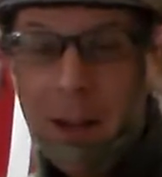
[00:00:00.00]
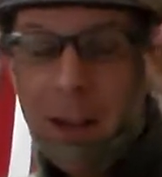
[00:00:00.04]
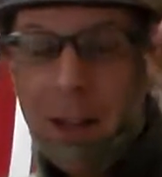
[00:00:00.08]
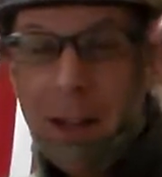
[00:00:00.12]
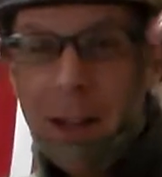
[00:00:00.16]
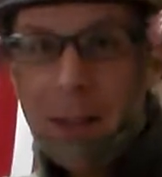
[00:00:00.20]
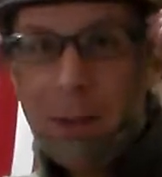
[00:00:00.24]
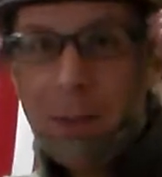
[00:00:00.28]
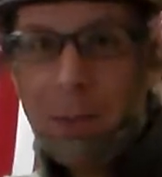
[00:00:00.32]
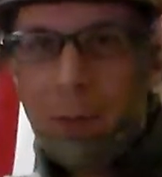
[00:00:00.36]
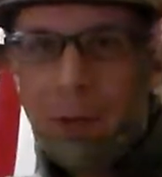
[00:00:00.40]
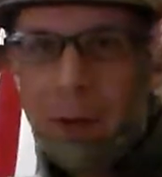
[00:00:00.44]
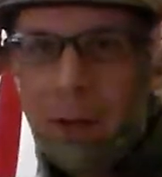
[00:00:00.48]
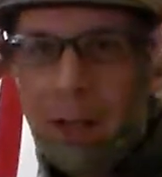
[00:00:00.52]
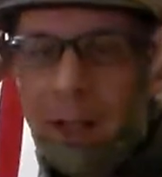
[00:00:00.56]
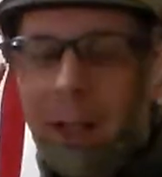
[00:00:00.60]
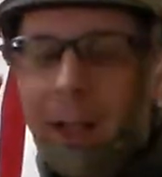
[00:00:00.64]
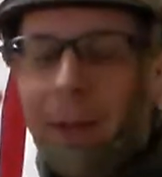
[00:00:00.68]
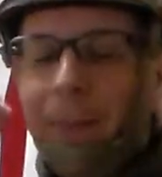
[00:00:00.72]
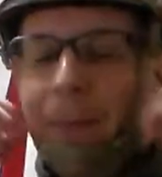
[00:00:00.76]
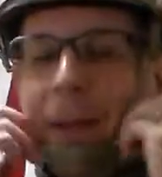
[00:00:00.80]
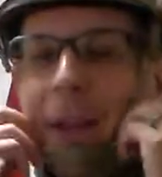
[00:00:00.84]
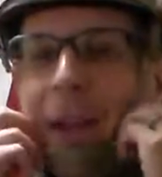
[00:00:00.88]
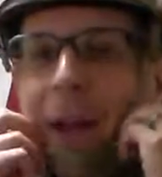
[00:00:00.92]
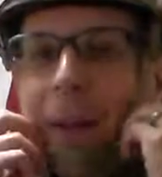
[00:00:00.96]
It's more to
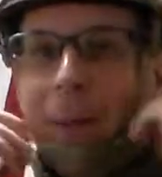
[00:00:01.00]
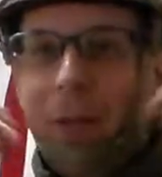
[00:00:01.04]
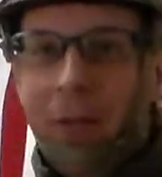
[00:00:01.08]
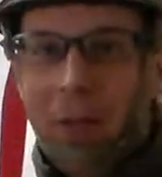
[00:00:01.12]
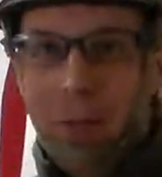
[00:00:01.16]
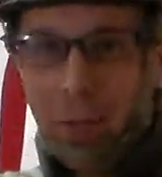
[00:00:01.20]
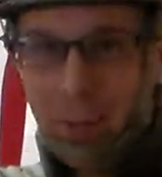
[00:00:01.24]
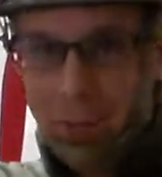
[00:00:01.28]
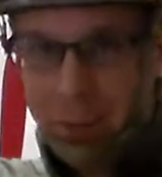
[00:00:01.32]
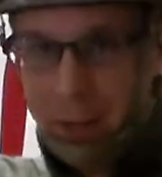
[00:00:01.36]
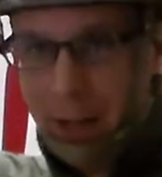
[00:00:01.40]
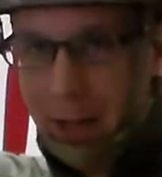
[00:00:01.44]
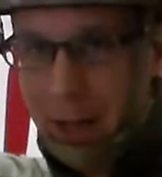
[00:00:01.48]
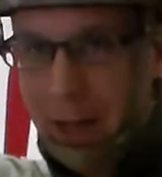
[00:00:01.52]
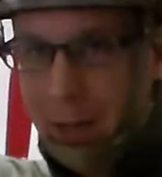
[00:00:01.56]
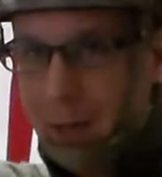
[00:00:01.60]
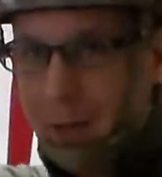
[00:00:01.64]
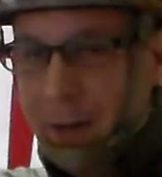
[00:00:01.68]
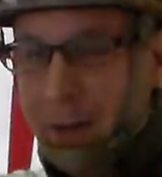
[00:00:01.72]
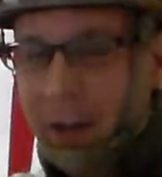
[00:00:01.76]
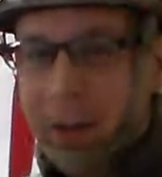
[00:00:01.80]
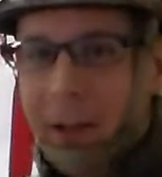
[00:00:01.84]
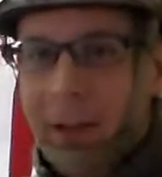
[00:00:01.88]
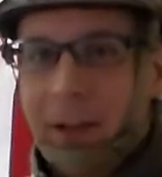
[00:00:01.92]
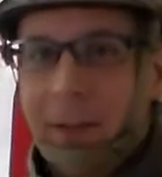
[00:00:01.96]
keep the helmet from flying
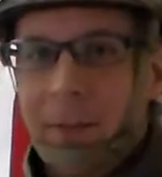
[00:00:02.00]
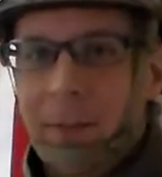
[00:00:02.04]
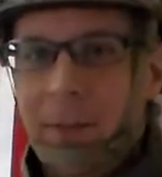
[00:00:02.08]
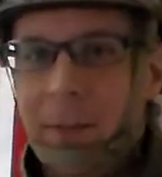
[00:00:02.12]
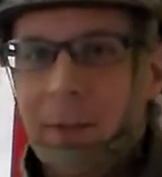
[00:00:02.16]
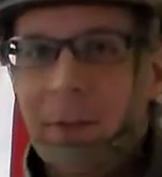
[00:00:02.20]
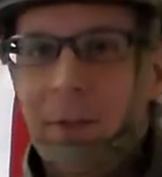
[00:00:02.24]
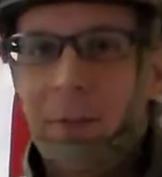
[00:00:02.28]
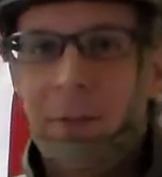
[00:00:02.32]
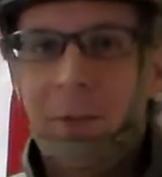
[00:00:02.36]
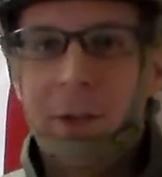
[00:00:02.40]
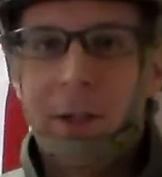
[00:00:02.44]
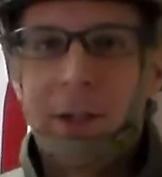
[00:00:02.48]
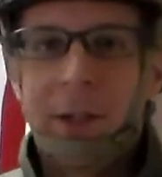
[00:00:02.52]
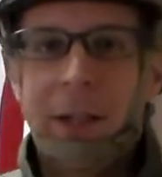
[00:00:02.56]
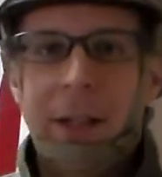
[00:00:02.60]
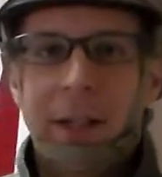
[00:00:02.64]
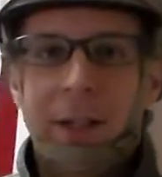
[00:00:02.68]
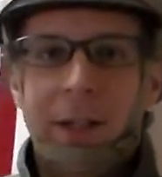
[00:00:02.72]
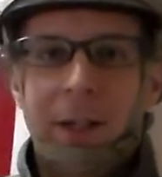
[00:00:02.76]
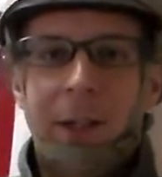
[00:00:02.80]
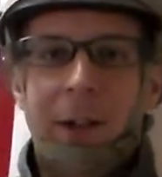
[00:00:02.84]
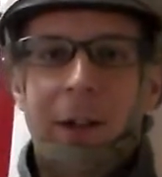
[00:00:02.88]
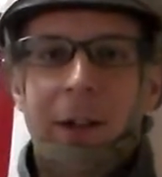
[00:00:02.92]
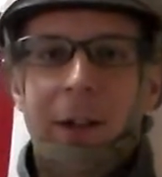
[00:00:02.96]
away, worst
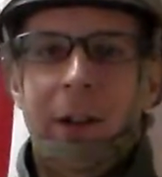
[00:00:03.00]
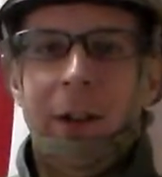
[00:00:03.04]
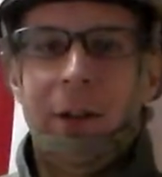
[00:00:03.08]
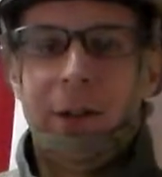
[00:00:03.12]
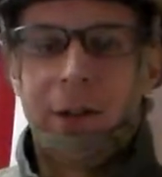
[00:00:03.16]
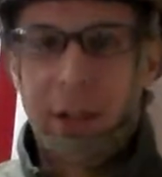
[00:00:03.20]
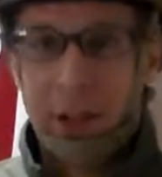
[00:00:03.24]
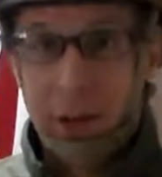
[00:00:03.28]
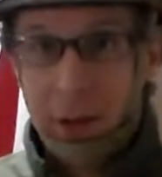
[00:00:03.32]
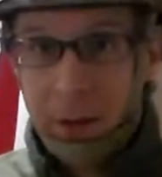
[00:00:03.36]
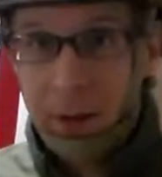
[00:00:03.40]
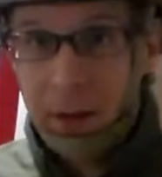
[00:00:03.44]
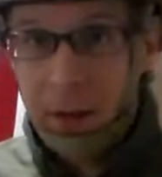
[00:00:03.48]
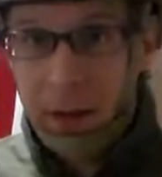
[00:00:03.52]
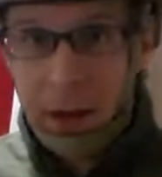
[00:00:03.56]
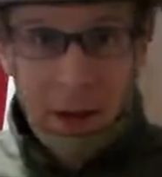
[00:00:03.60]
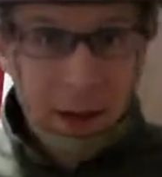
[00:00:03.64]
case scenario, so.